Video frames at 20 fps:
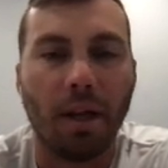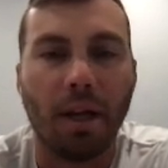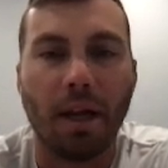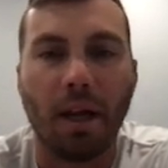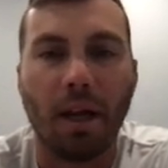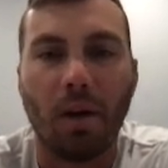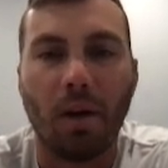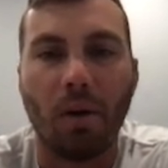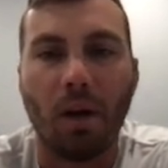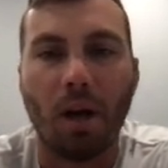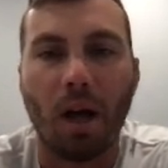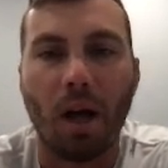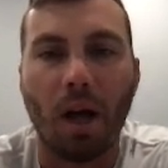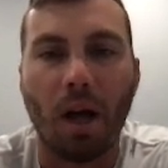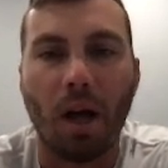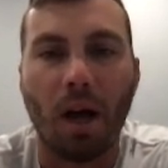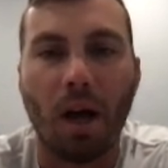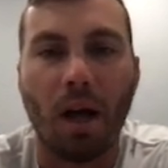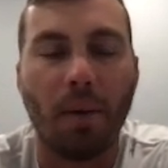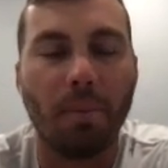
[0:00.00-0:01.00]
Now,
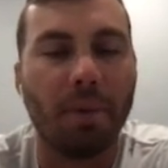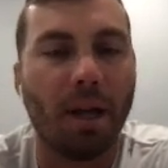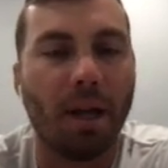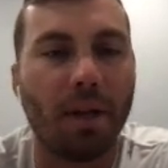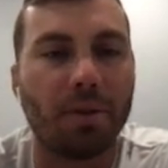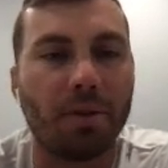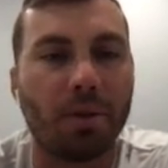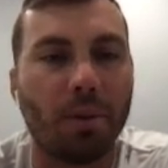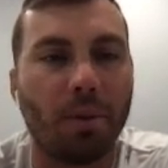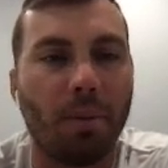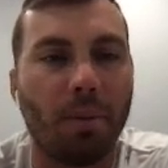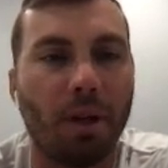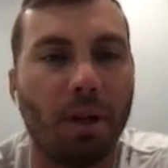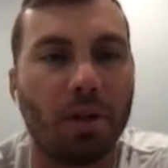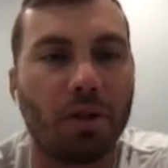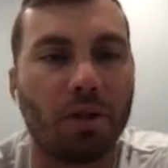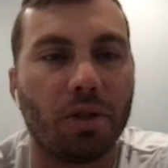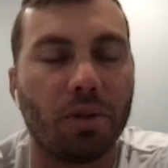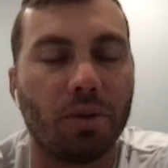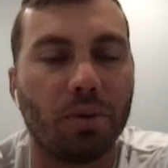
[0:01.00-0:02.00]
I'm not so
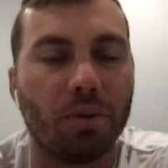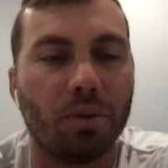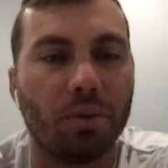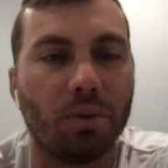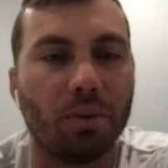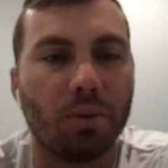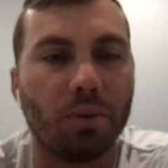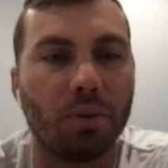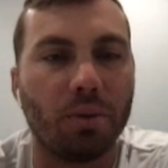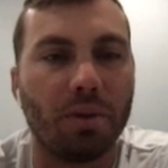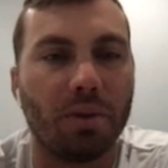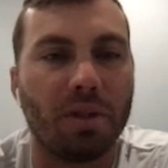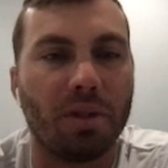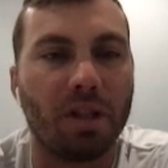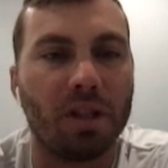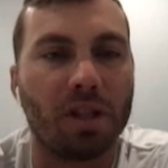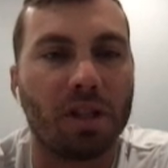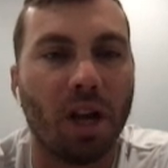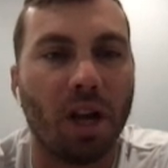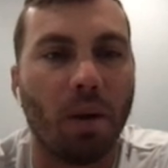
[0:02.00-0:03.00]
much to
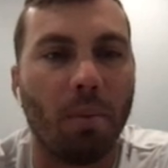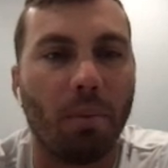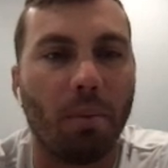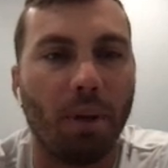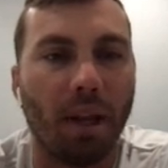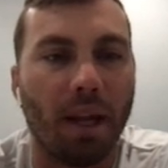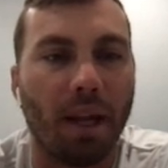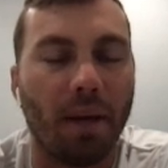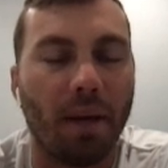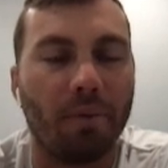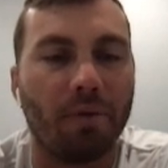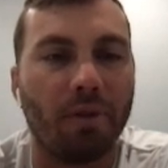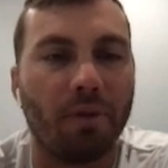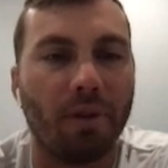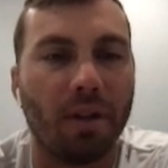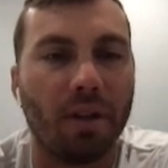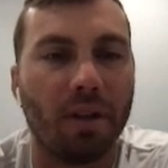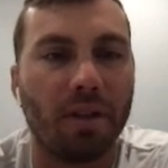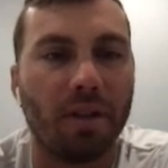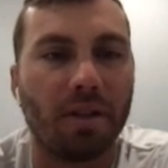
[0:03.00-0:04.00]
dish out blame
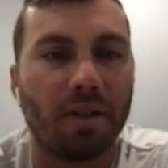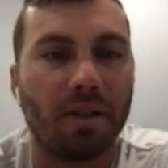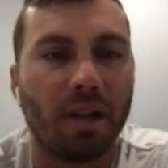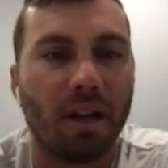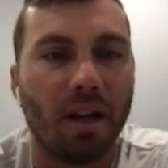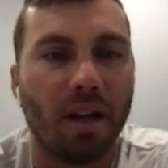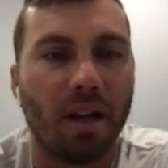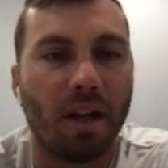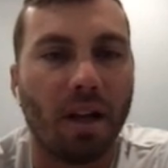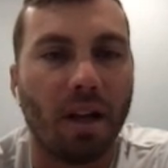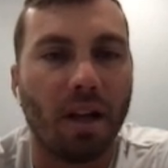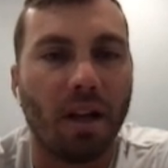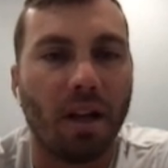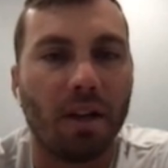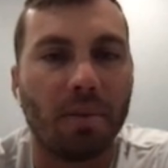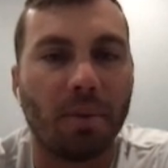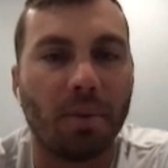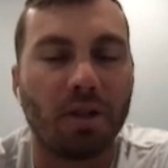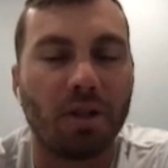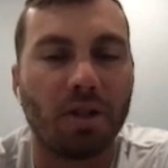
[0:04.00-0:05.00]
for this
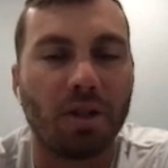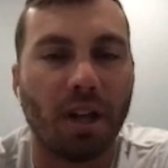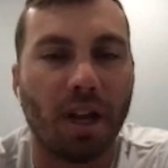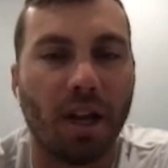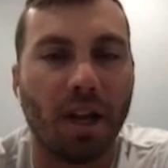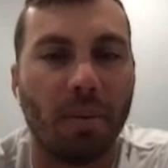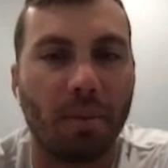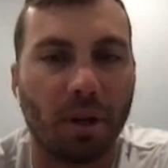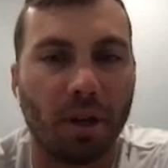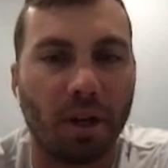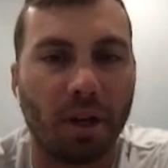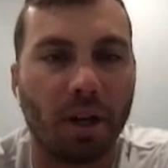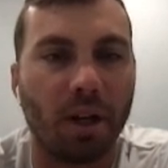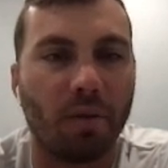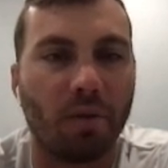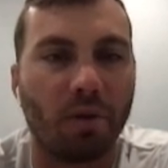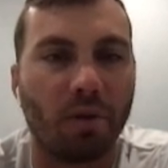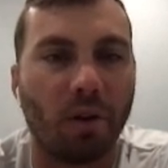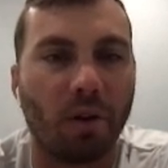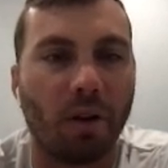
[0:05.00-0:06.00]
as much as I am going to
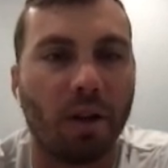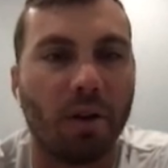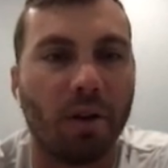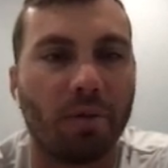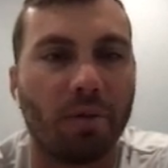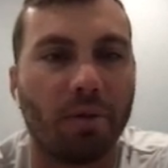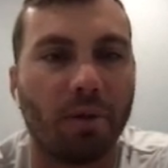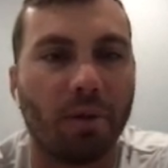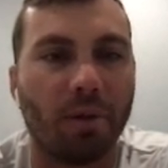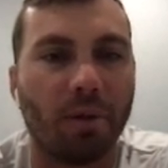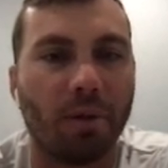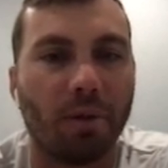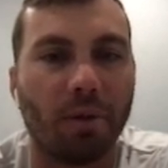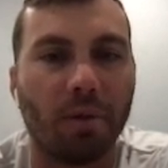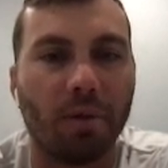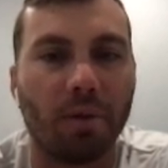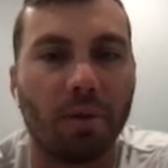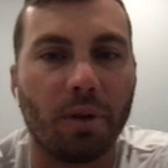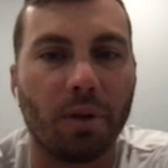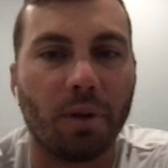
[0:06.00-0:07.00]
give credit
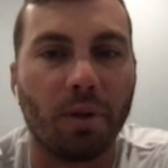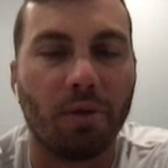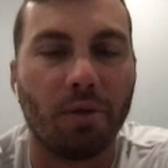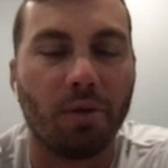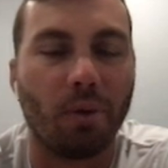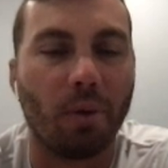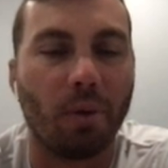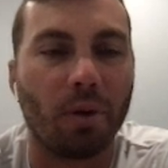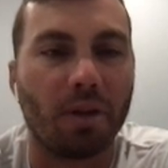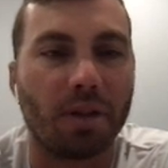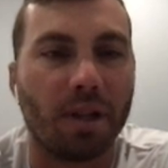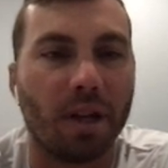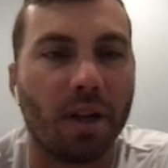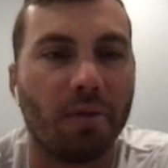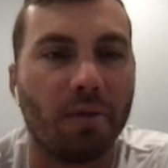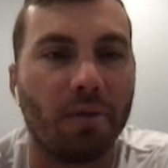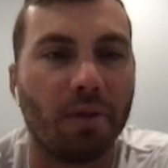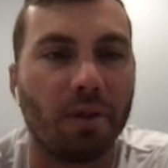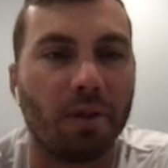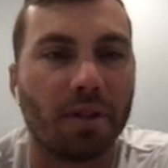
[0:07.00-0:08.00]
for, you know, Florida
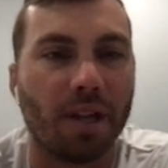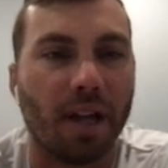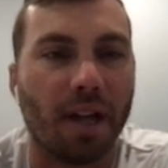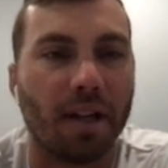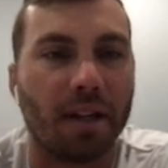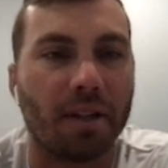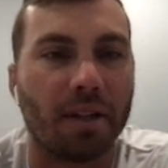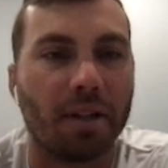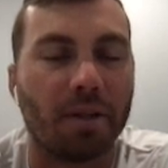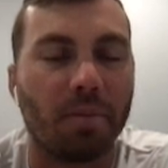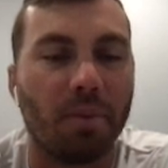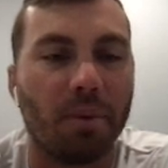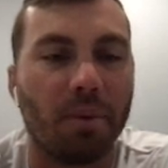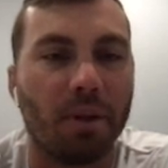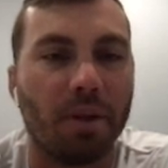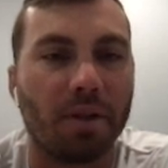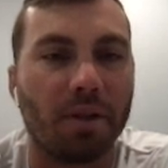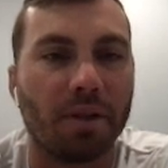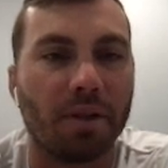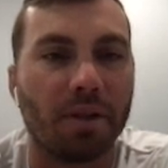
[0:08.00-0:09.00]
State for designing this
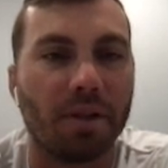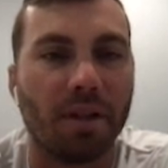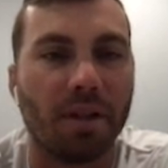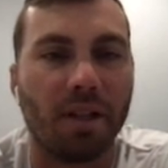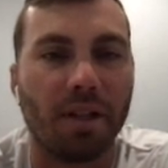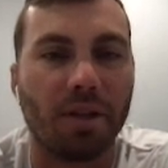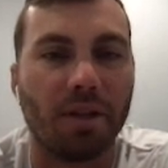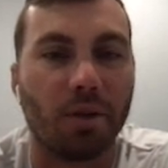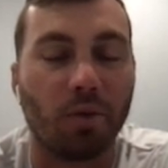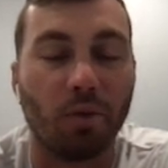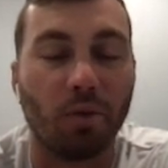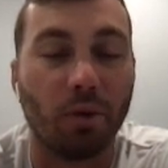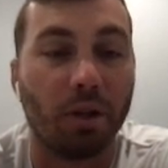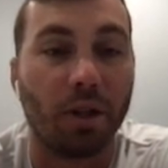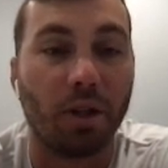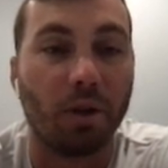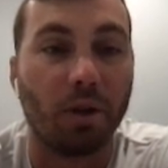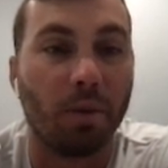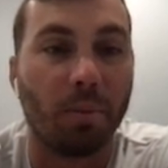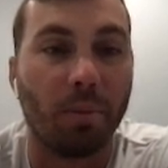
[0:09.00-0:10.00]
blitz, because it's a
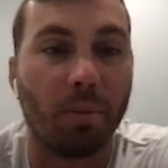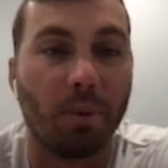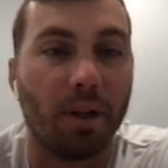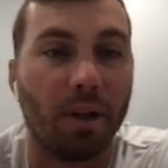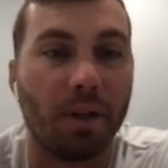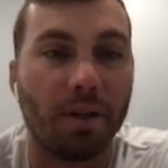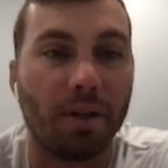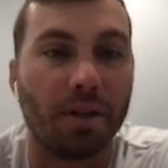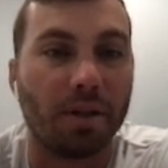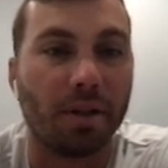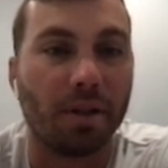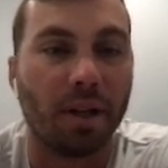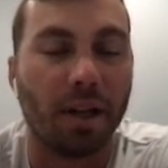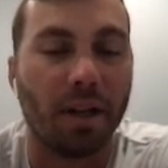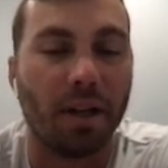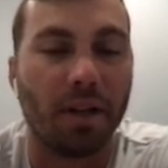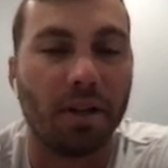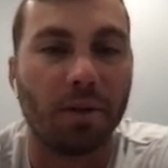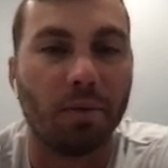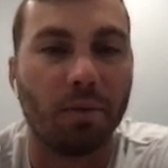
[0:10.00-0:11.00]
really good blitz
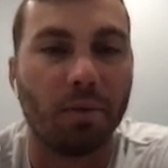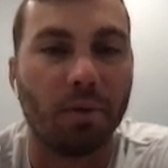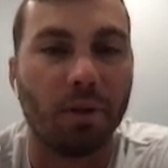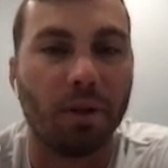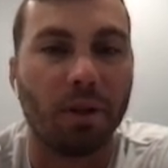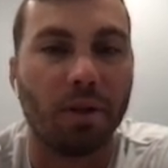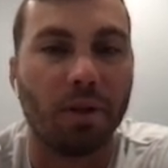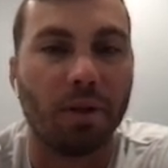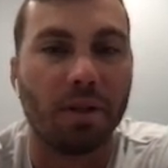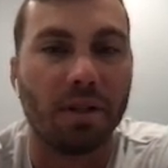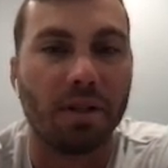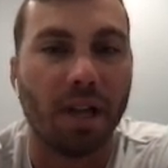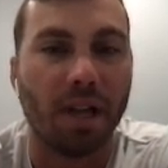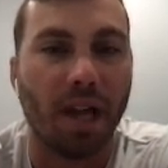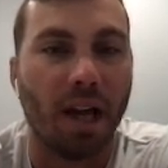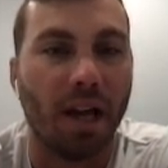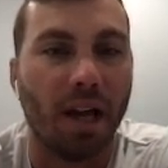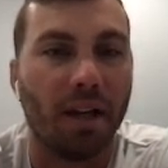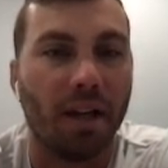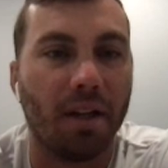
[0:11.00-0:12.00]
and it's a really good
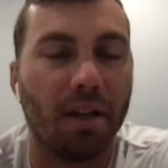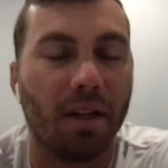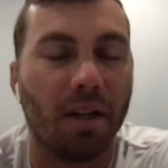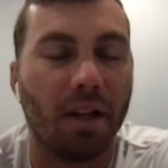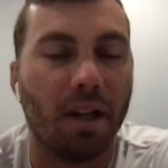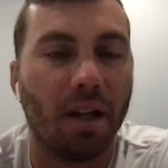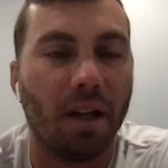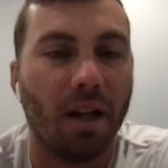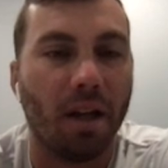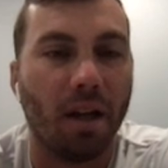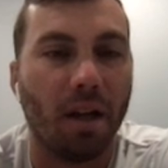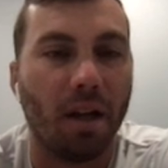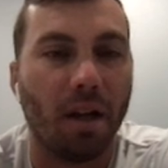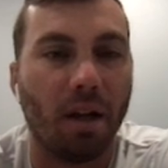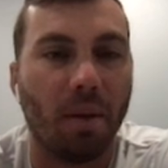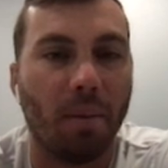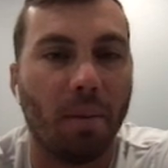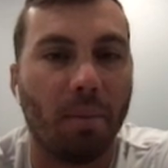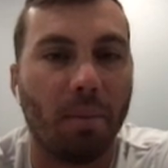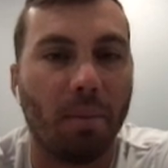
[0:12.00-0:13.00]
design.
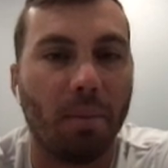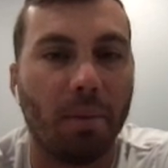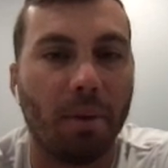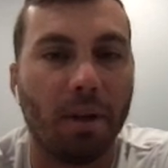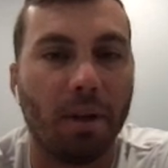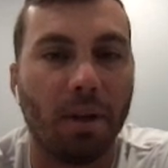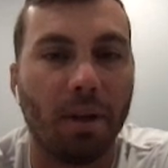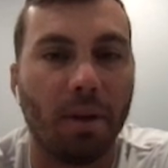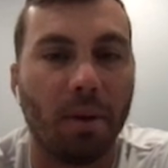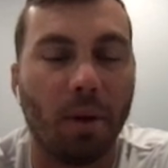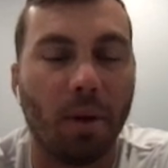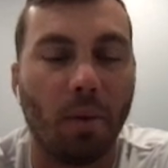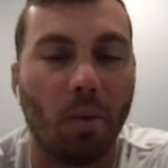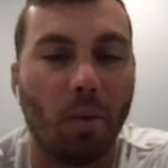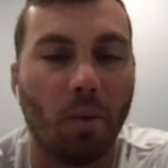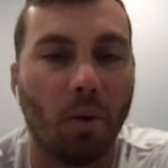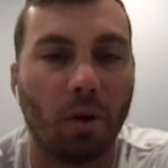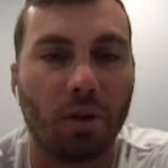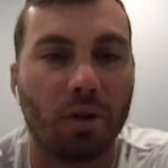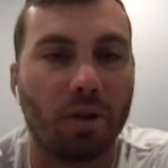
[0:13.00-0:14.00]
It
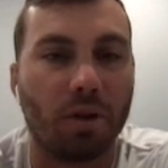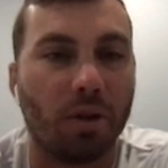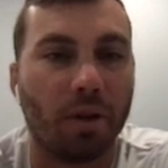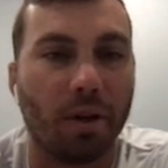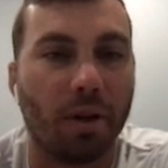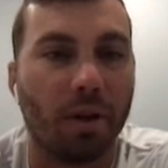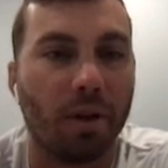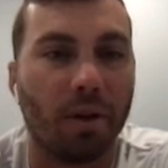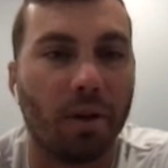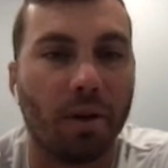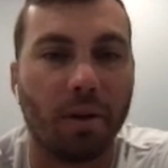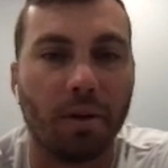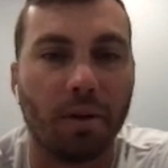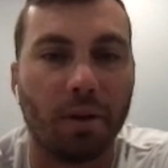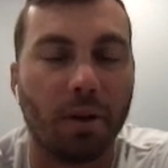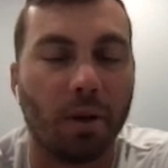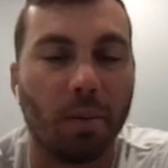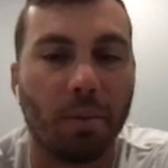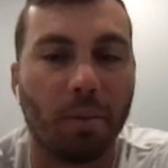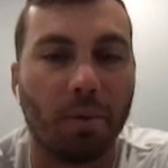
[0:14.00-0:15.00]
worked to their,
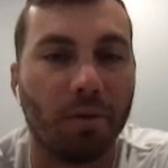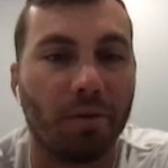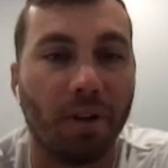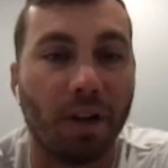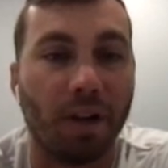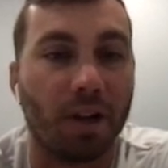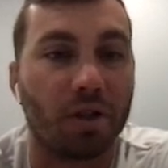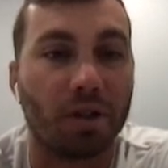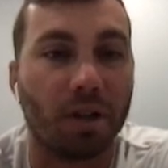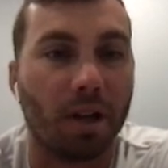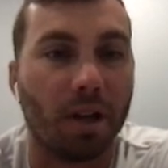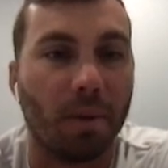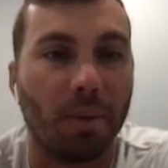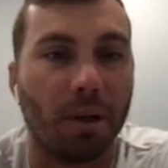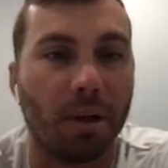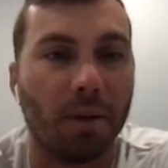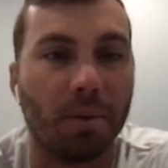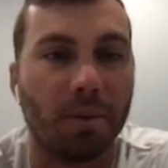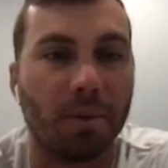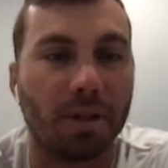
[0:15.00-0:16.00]
you know, perfection. I
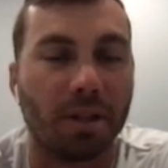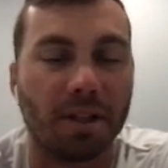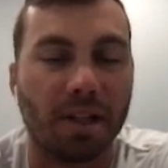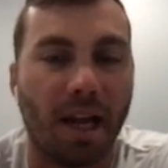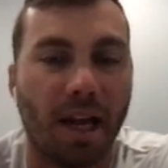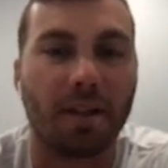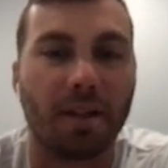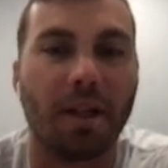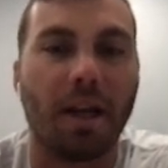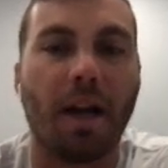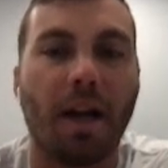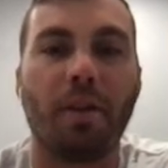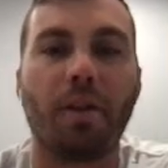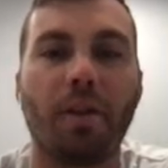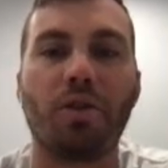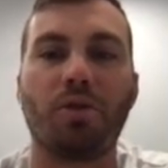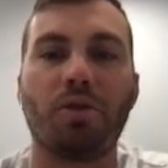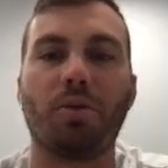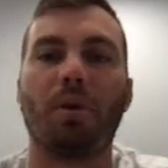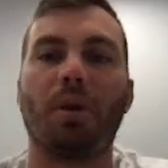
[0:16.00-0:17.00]
mean, it was exactly how
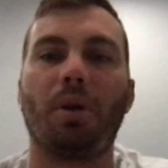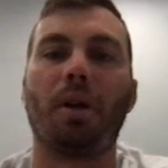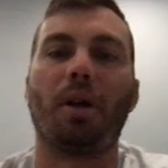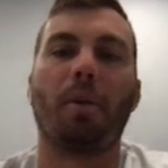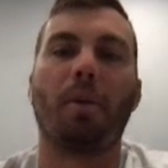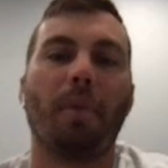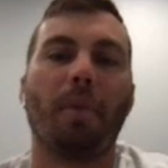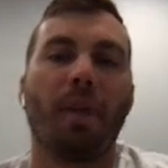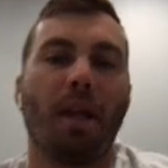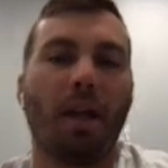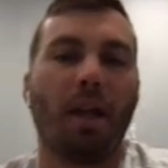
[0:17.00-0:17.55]
they drew it up.